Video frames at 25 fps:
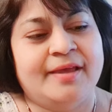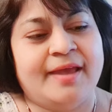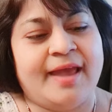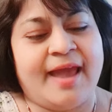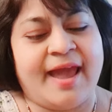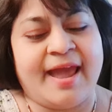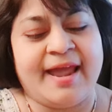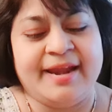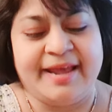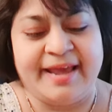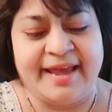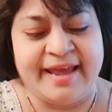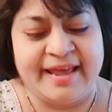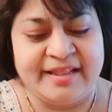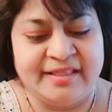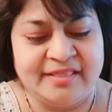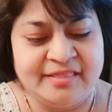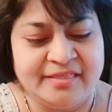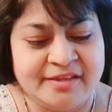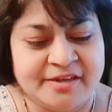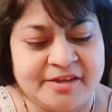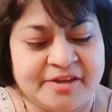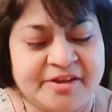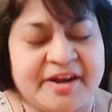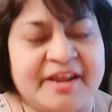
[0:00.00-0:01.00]
and
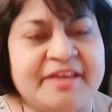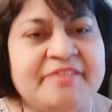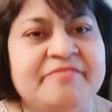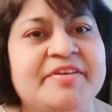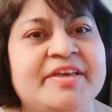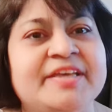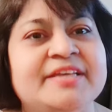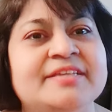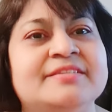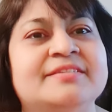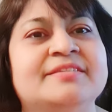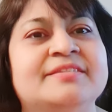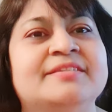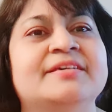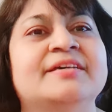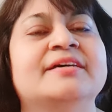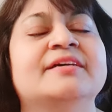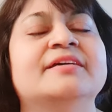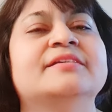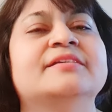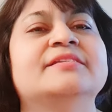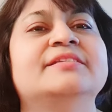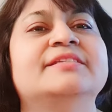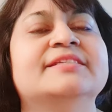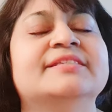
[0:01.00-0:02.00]
end the cravings,
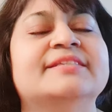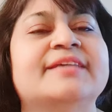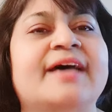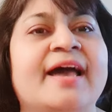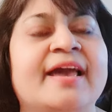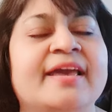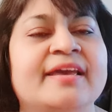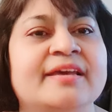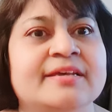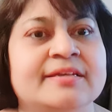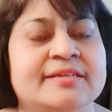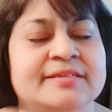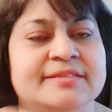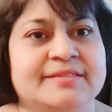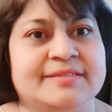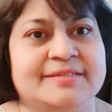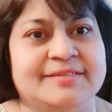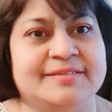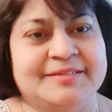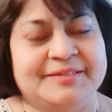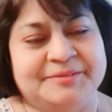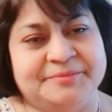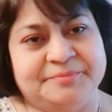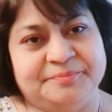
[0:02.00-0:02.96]
desires,